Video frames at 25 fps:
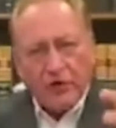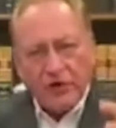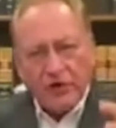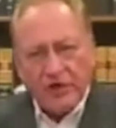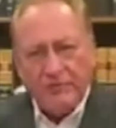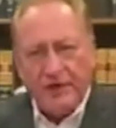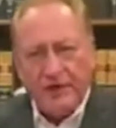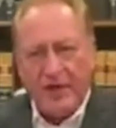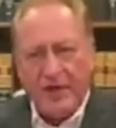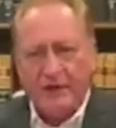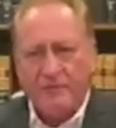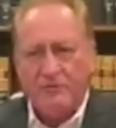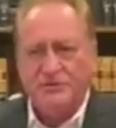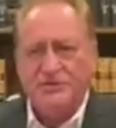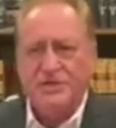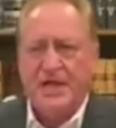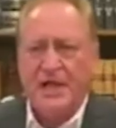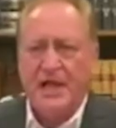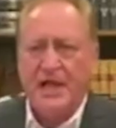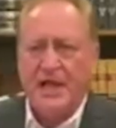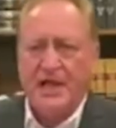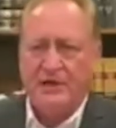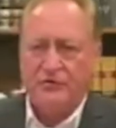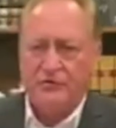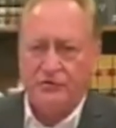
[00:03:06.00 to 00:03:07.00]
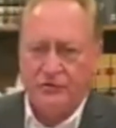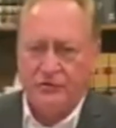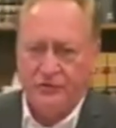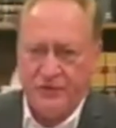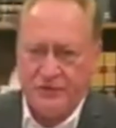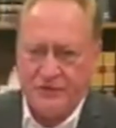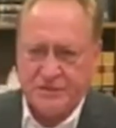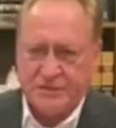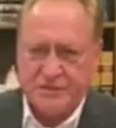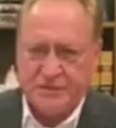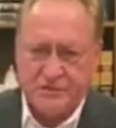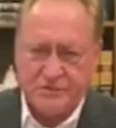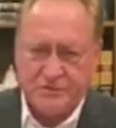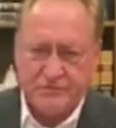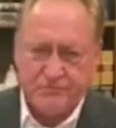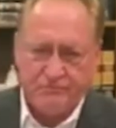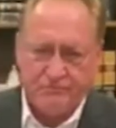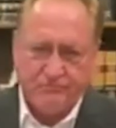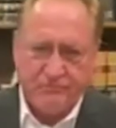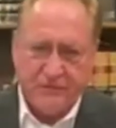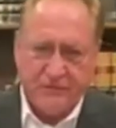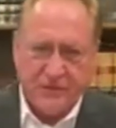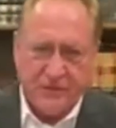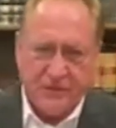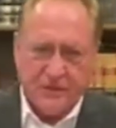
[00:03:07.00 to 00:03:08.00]
but we're going to be able to handle this.
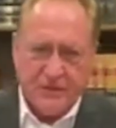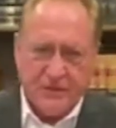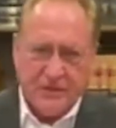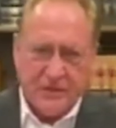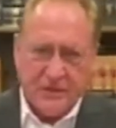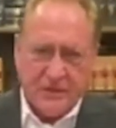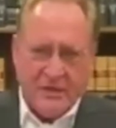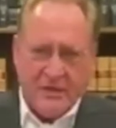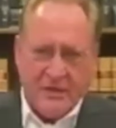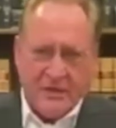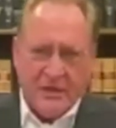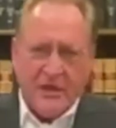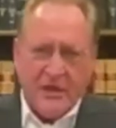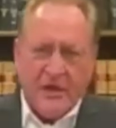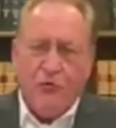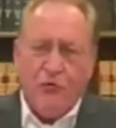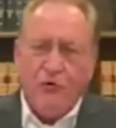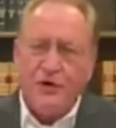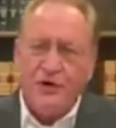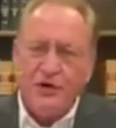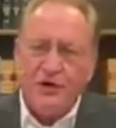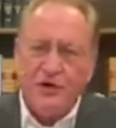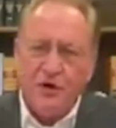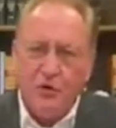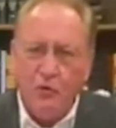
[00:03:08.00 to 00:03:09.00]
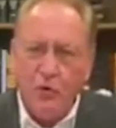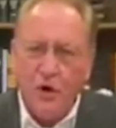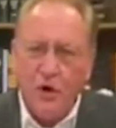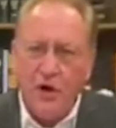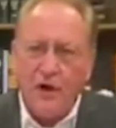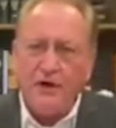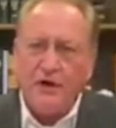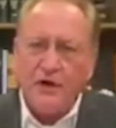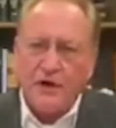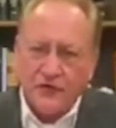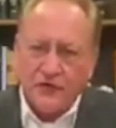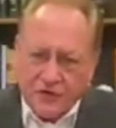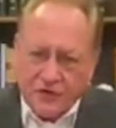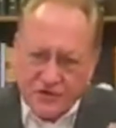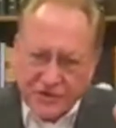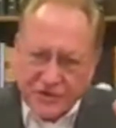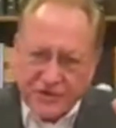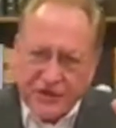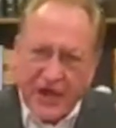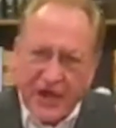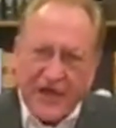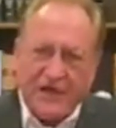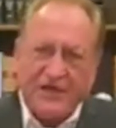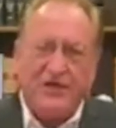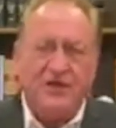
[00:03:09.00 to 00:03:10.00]
Well, you know what? There's
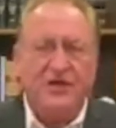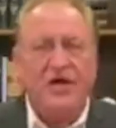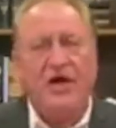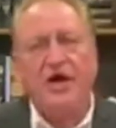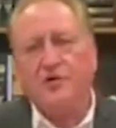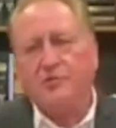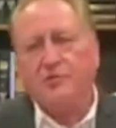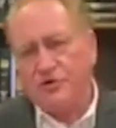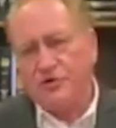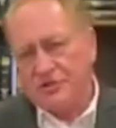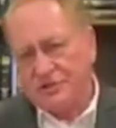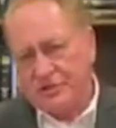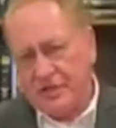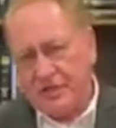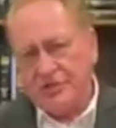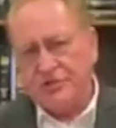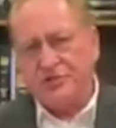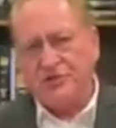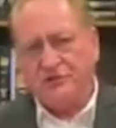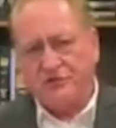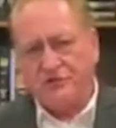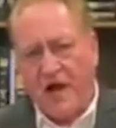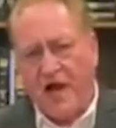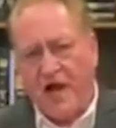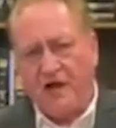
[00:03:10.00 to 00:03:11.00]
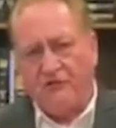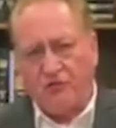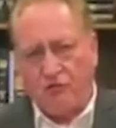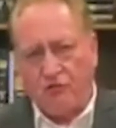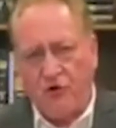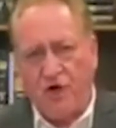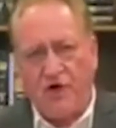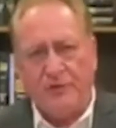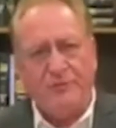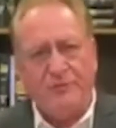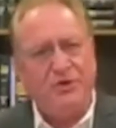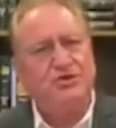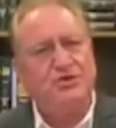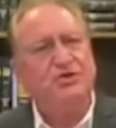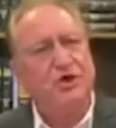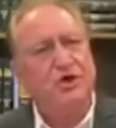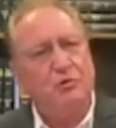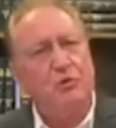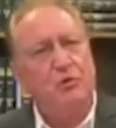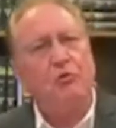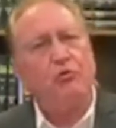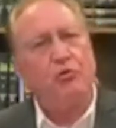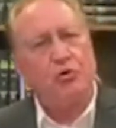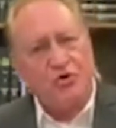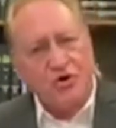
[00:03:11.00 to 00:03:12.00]
a 99% survival rate. But
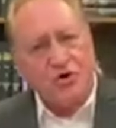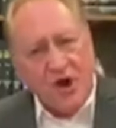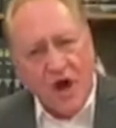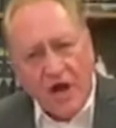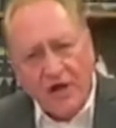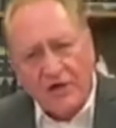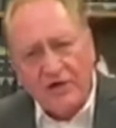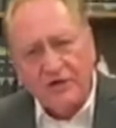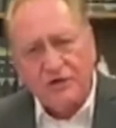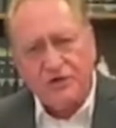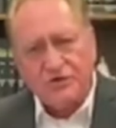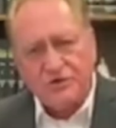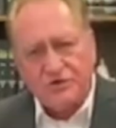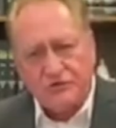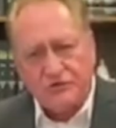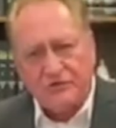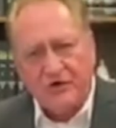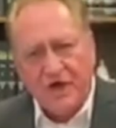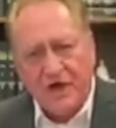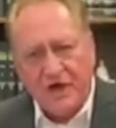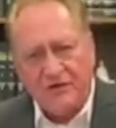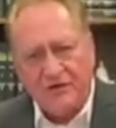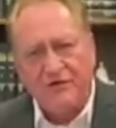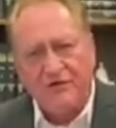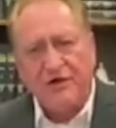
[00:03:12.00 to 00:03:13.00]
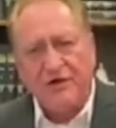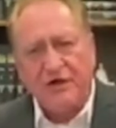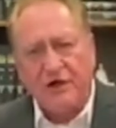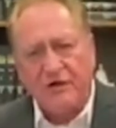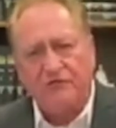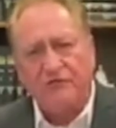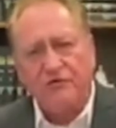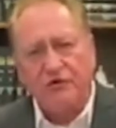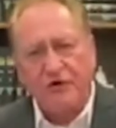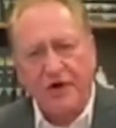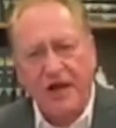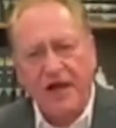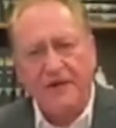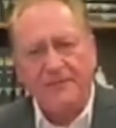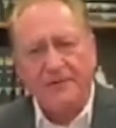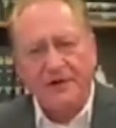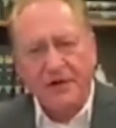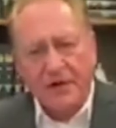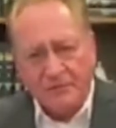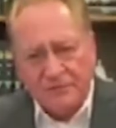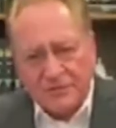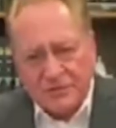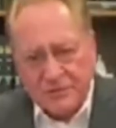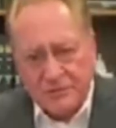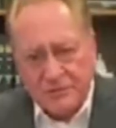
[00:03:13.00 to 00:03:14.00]
you know what we're not going to survive? And Governor
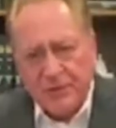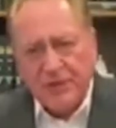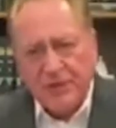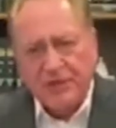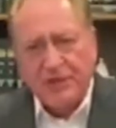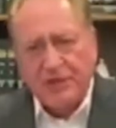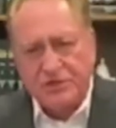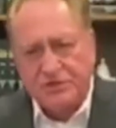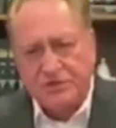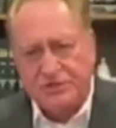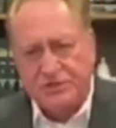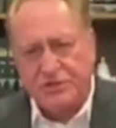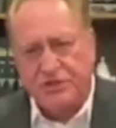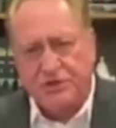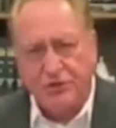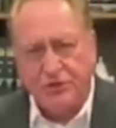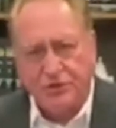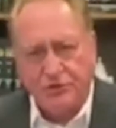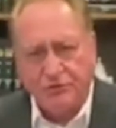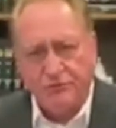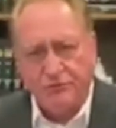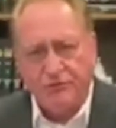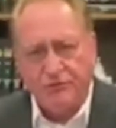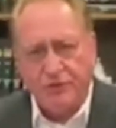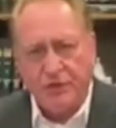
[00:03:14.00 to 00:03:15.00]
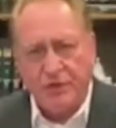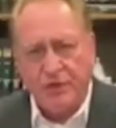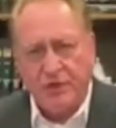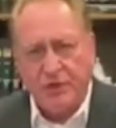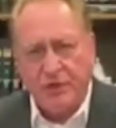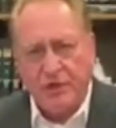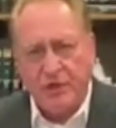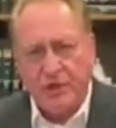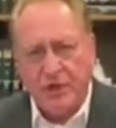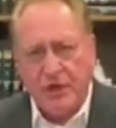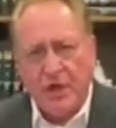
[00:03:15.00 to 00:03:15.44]
Abbott, I'm speaking to you.